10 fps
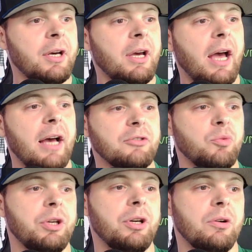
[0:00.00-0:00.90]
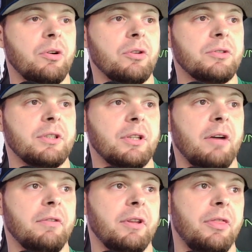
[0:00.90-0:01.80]
as we go Colston
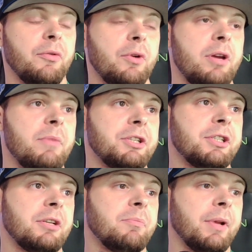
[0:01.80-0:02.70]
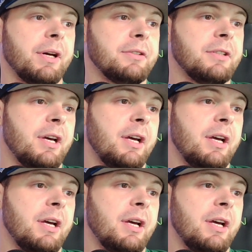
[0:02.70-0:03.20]
Loveland. 3 Michigan players